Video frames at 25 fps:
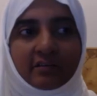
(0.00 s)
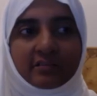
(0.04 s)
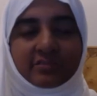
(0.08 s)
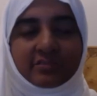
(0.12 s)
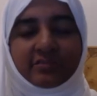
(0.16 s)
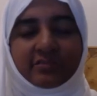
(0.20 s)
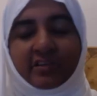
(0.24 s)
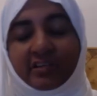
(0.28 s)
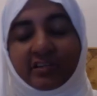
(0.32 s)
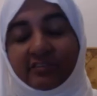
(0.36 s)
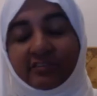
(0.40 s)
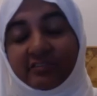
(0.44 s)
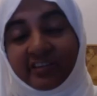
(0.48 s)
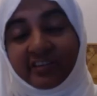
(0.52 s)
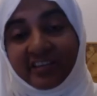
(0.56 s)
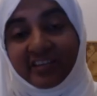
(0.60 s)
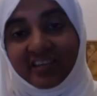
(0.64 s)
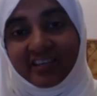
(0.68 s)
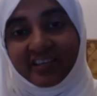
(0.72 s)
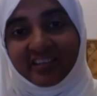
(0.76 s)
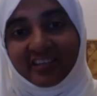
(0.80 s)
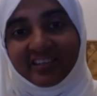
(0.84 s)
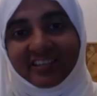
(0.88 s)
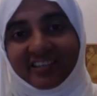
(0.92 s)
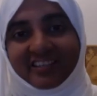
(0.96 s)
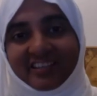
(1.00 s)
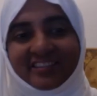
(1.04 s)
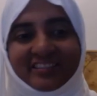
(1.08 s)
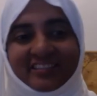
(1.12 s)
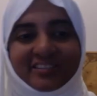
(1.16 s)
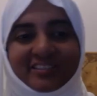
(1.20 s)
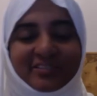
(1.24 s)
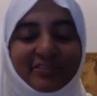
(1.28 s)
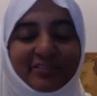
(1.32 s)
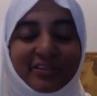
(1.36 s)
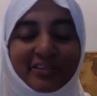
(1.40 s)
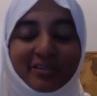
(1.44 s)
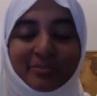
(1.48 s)
it's very varied
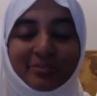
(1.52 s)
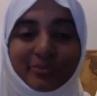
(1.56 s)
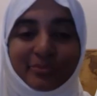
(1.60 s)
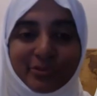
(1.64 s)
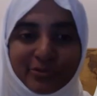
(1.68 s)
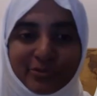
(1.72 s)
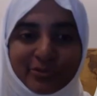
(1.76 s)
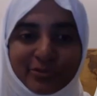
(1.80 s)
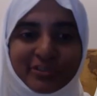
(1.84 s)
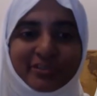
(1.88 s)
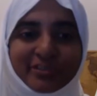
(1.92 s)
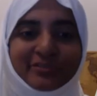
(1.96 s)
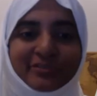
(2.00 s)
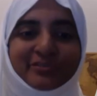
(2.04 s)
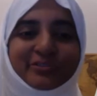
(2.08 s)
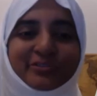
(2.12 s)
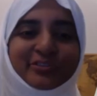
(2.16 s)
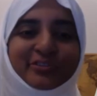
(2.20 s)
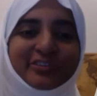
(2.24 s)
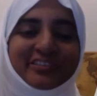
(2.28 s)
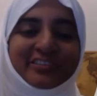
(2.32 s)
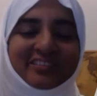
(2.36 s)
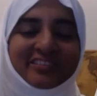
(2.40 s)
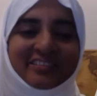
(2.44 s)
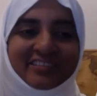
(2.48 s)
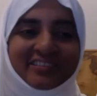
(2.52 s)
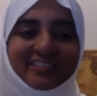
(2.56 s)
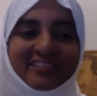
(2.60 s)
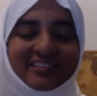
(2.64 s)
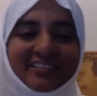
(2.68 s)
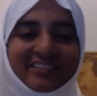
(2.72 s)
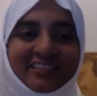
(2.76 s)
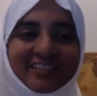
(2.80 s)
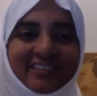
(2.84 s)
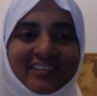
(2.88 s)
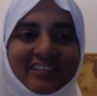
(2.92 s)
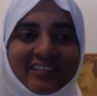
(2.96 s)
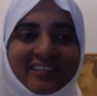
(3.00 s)
it's very beautiful
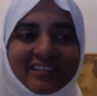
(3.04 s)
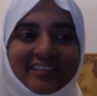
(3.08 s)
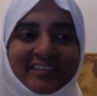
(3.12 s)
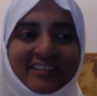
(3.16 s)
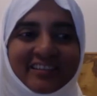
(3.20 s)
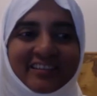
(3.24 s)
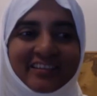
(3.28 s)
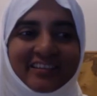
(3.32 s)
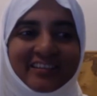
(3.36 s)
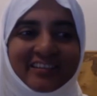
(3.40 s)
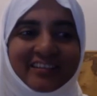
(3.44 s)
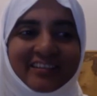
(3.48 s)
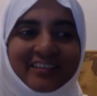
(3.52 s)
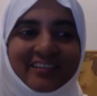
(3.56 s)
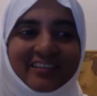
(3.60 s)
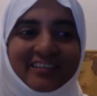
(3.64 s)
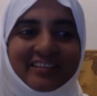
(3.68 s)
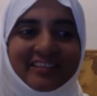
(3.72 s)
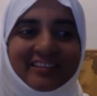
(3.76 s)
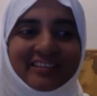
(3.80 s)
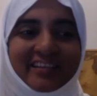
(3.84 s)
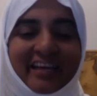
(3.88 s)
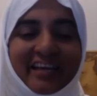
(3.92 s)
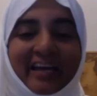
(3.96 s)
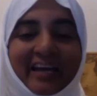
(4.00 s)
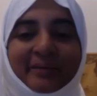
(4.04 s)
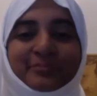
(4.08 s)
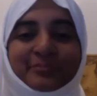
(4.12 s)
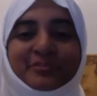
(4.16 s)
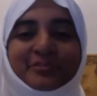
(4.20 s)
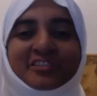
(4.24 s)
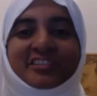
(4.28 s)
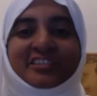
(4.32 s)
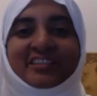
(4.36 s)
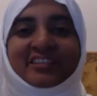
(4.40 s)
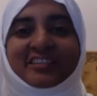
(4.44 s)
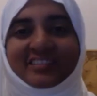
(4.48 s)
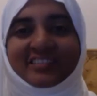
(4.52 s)
uh, it
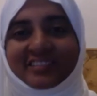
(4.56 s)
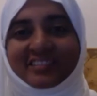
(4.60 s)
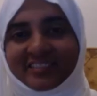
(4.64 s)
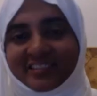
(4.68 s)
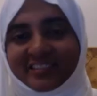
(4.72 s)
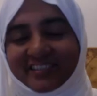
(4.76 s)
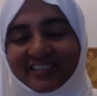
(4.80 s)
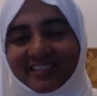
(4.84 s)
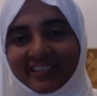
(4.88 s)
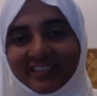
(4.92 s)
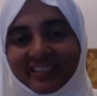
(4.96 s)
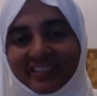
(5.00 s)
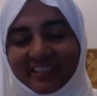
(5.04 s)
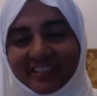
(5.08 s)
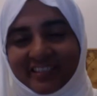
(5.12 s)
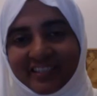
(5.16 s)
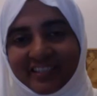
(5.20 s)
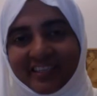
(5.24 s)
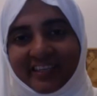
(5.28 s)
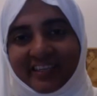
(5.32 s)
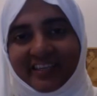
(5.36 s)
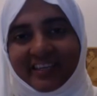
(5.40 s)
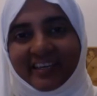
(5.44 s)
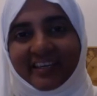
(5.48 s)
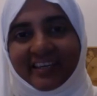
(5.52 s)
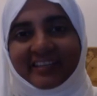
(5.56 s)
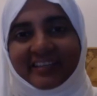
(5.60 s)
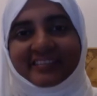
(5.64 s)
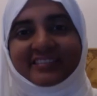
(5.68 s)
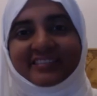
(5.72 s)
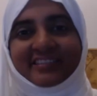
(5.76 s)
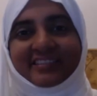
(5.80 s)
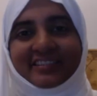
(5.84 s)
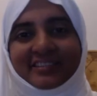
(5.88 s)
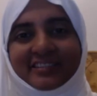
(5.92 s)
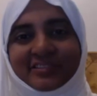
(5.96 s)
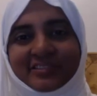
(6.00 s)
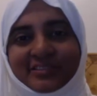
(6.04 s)
captures the
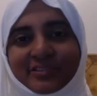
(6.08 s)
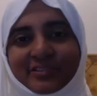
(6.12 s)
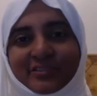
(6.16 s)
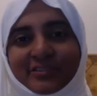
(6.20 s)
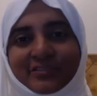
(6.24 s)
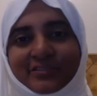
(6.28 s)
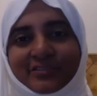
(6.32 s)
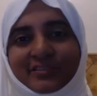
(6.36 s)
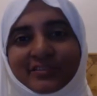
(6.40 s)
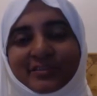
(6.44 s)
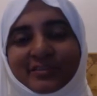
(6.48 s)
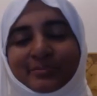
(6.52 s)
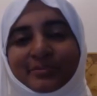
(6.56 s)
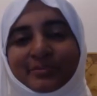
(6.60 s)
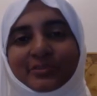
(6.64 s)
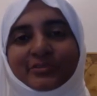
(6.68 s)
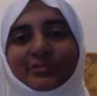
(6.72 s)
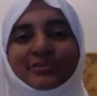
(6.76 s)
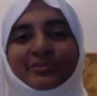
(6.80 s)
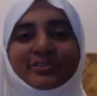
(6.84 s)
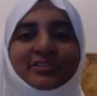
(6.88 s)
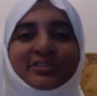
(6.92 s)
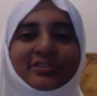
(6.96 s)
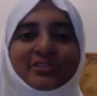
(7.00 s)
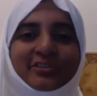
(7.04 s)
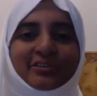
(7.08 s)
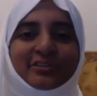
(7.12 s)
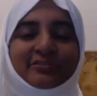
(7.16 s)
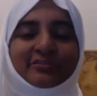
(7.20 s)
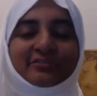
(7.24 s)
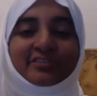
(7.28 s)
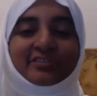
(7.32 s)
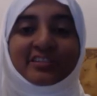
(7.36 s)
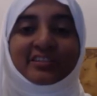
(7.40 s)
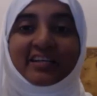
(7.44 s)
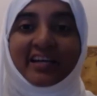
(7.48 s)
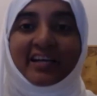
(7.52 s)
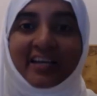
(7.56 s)
essence of the beauty of
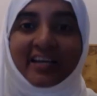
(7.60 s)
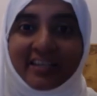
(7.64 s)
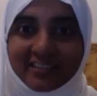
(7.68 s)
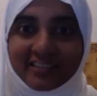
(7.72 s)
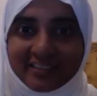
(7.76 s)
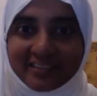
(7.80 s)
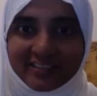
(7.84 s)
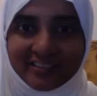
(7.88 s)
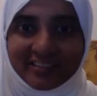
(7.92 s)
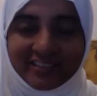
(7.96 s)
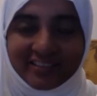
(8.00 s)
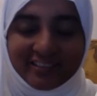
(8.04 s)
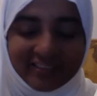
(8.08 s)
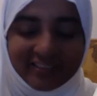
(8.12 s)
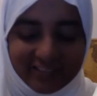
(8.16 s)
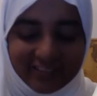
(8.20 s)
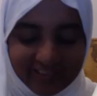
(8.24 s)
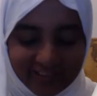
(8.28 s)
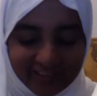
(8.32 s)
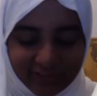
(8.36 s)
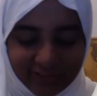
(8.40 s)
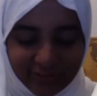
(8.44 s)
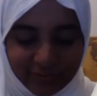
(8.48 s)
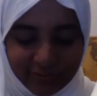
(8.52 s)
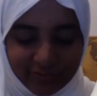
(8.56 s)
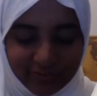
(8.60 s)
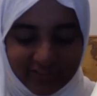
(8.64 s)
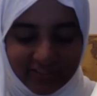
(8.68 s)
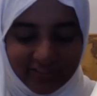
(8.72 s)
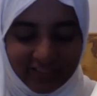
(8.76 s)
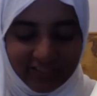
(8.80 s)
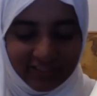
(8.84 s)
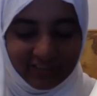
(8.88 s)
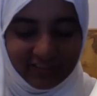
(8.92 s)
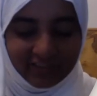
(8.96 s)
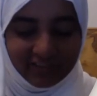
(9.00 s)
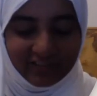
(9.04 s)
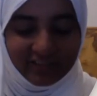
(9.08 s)
variety that you
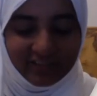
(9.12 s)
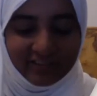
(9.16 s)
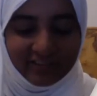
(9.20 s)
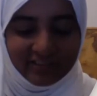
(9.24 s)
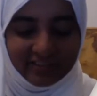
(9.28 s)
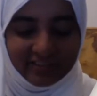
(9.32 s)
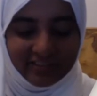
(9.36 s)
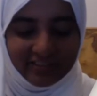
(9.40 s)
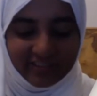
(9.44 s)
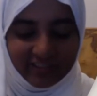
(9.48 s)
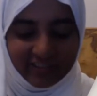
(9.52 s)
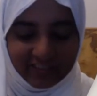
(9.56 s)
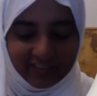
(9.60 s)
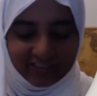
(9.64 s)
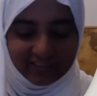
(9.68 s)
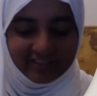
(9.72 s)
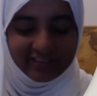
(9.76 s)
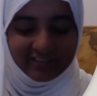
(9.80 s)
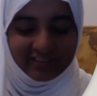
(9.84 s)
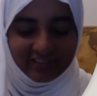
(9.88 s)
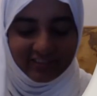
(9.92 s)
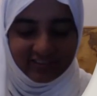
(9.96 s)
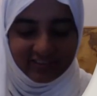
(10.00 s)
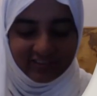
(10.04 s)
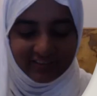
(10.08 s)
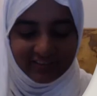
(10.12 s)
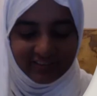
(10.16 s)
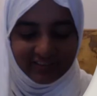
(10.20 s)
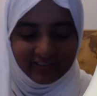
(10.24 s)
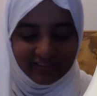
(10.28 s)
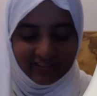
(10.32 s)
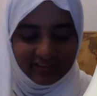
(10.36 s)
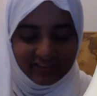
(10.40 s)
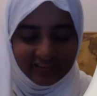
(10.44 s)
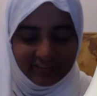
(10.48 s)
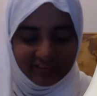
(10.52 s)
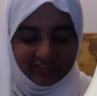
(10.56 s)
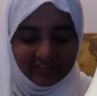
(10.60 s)
see in Allah's creation
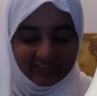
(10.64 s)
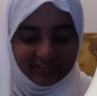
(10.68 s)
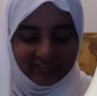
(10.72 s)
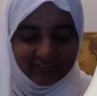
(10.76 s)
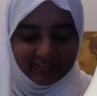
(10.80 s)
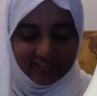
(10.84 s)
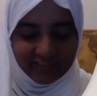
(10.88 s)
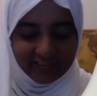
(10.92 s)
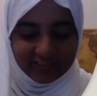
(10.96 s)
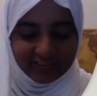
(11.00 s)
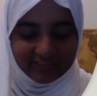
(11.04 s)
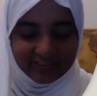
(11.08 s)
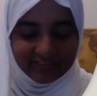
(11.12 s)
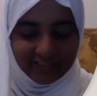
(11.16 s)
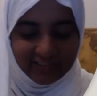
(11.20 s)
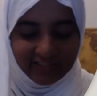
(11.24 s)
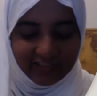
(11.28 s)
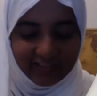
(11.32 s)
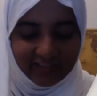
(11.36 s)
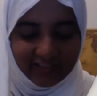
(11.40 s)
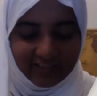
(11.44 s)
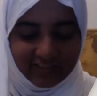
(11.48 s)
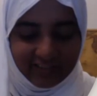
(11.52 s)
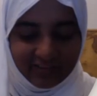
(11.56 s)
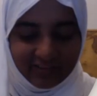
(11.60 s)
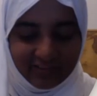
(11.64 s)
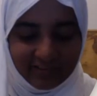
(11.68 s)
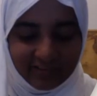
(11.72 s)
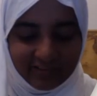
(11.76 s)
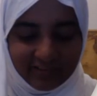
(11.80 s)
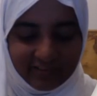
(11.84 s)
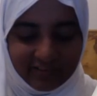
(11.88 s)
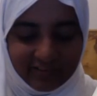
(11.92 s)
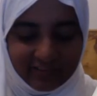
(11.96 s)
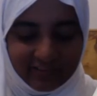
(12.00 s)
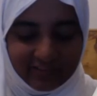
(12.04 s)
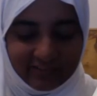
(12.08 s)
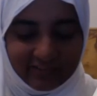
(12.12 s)
as I say,
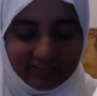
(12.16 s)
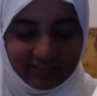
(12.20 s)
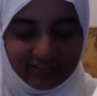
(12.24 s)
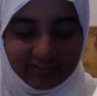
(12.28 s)
uh,